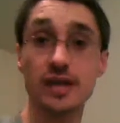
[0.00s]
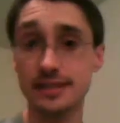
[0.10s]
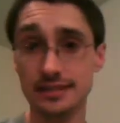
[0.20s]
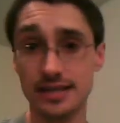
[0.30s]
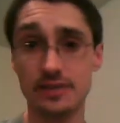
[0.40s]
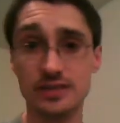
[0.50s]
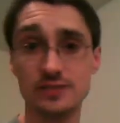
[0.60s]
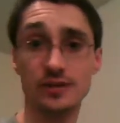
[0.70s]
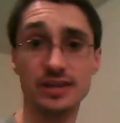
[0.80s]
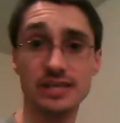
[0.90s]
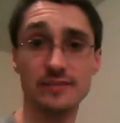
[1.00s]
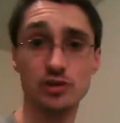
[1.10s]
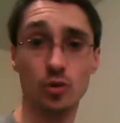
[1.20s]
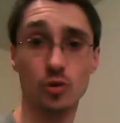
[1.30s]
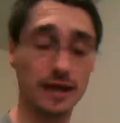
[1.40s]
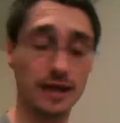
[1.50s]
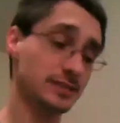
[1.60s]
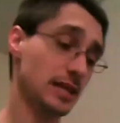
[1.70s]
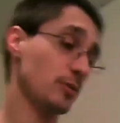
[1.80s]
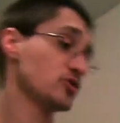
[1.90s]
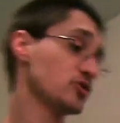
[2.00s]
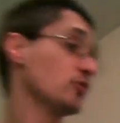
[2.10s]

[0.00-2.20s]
does it give us for the individual lightsabers?